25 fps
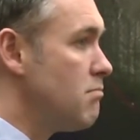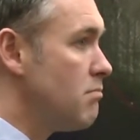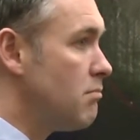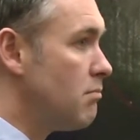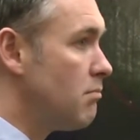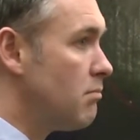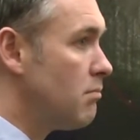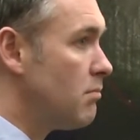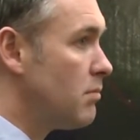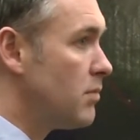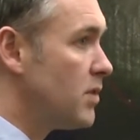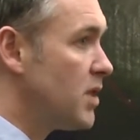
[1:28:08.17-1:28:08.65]

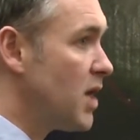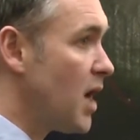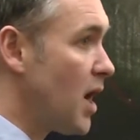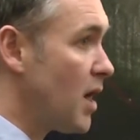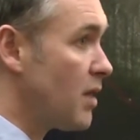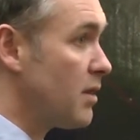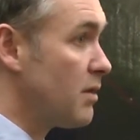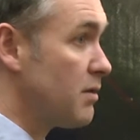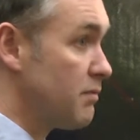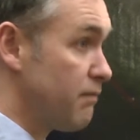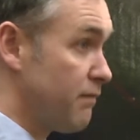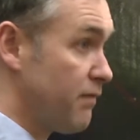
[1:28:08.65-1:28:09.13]
And
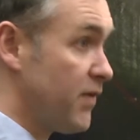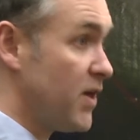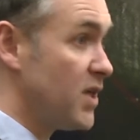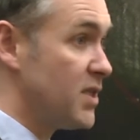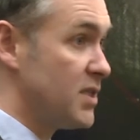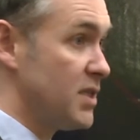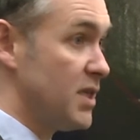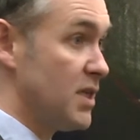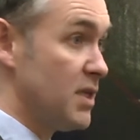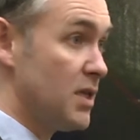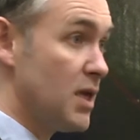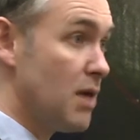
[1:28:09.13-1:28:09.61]
the
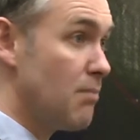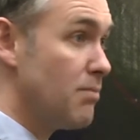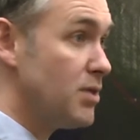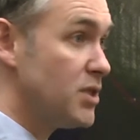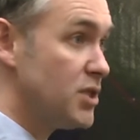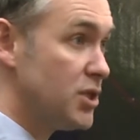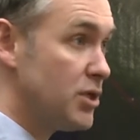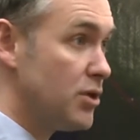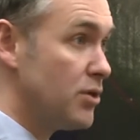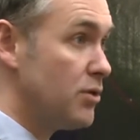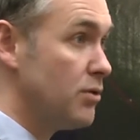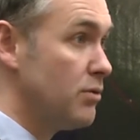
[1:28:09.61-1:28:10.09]
first thing. Number
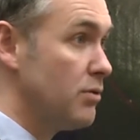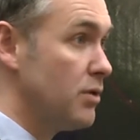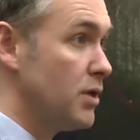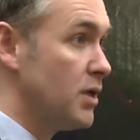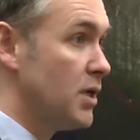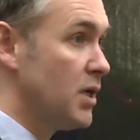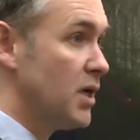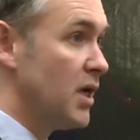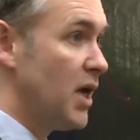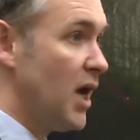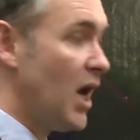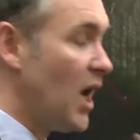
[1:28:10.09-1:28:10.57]

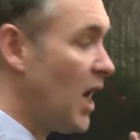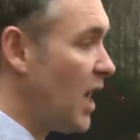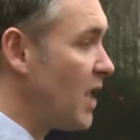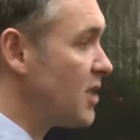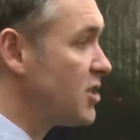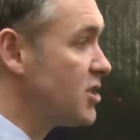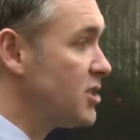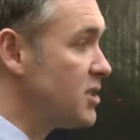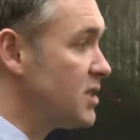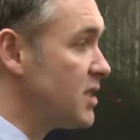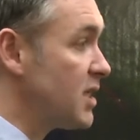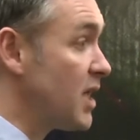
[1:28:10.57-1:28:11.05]
two,
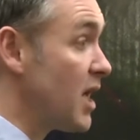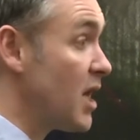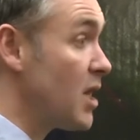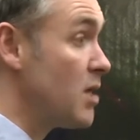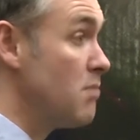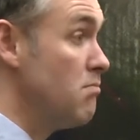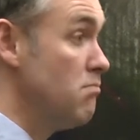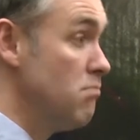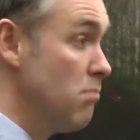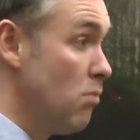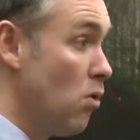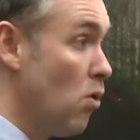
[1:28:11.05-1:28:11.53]
elections are
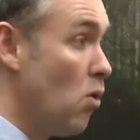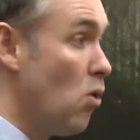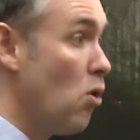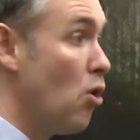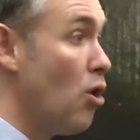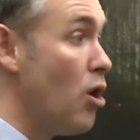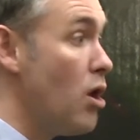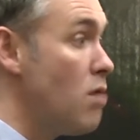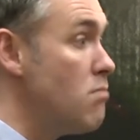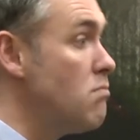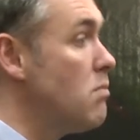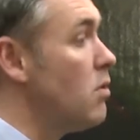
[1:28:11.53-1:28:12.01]
getting
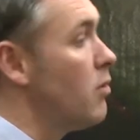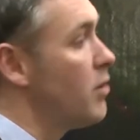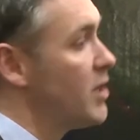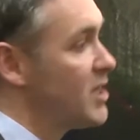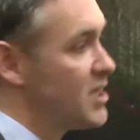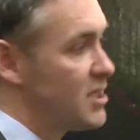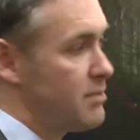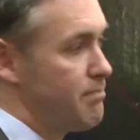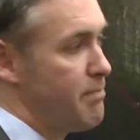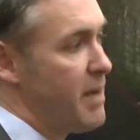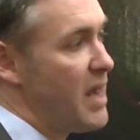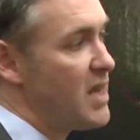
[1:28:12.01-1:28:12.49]
more and more
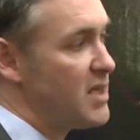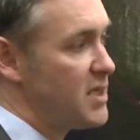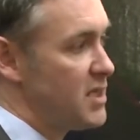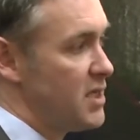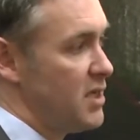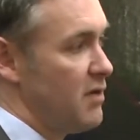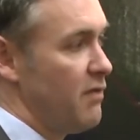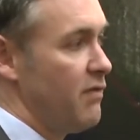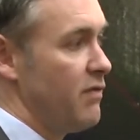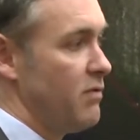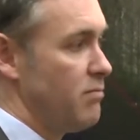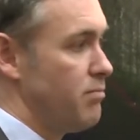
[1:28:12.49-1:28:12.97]

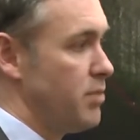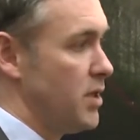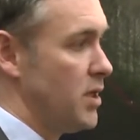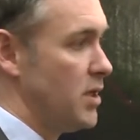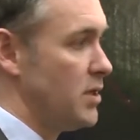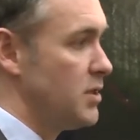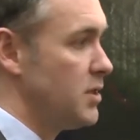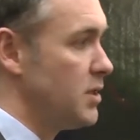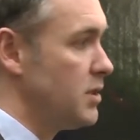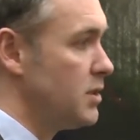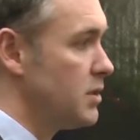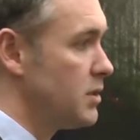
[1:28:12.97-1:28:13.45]
expensive.
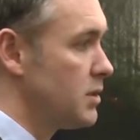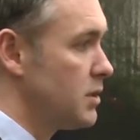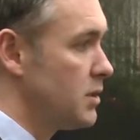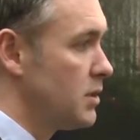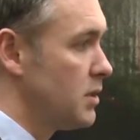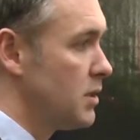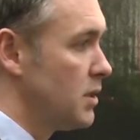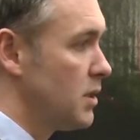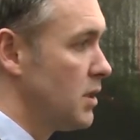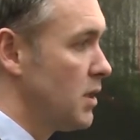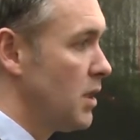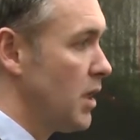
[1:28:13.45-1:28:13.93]

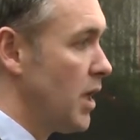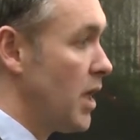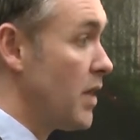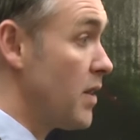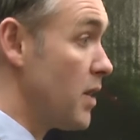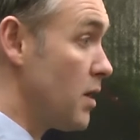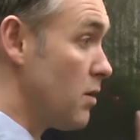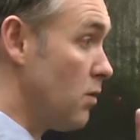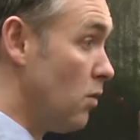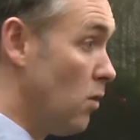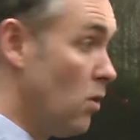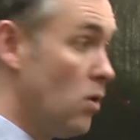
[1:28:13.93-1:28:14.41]
And
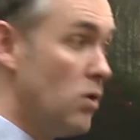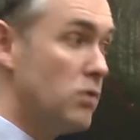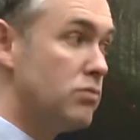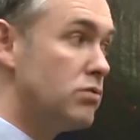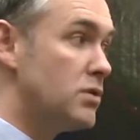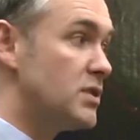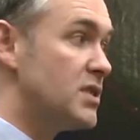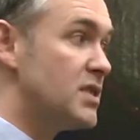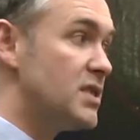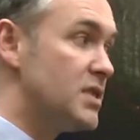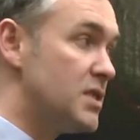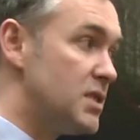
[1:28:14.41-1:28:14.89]
they all
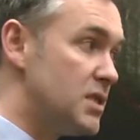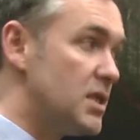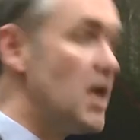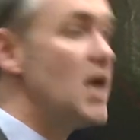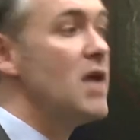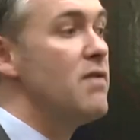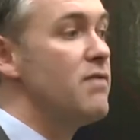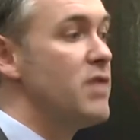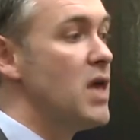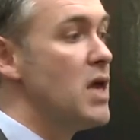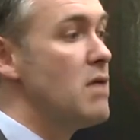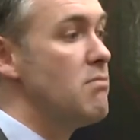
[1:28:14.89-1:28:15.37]
want to
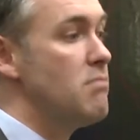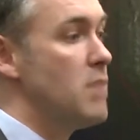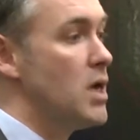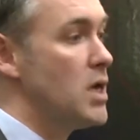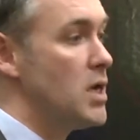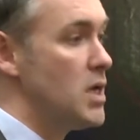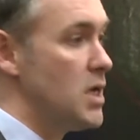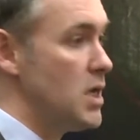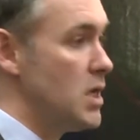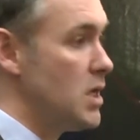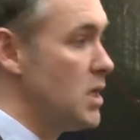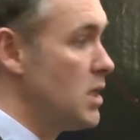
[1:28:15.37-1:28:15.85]
save their
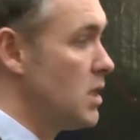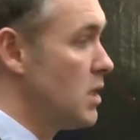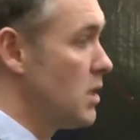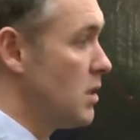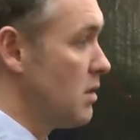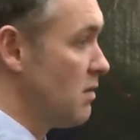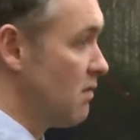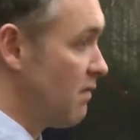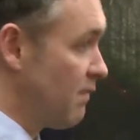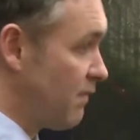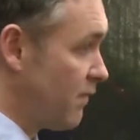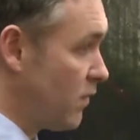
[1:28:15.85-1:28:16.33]
money
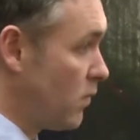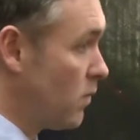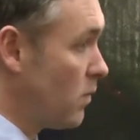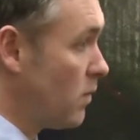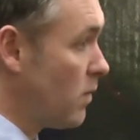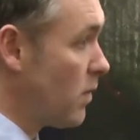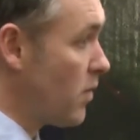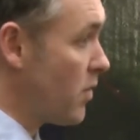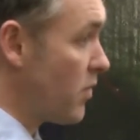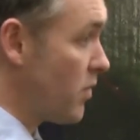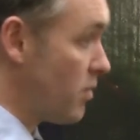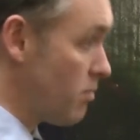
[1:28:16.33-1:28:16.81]

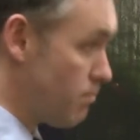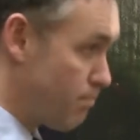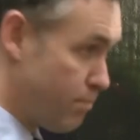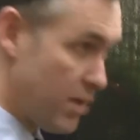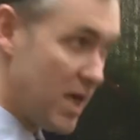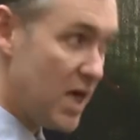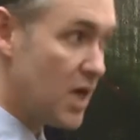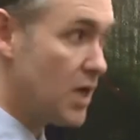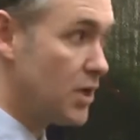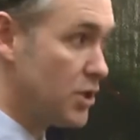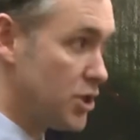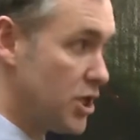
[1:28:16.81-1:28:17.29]
for the
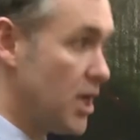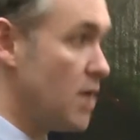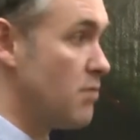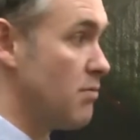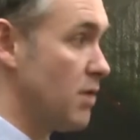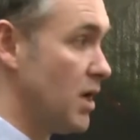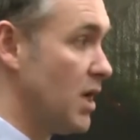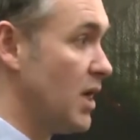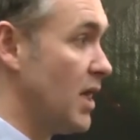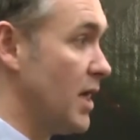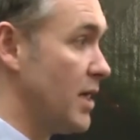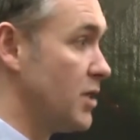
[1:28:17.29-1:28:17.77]
big
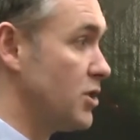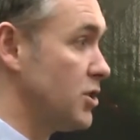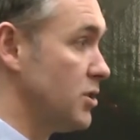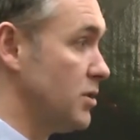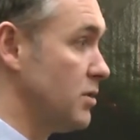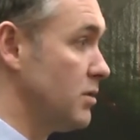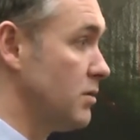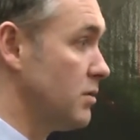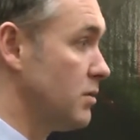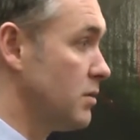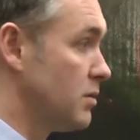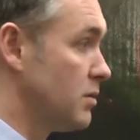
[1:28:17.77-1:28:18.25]
general election.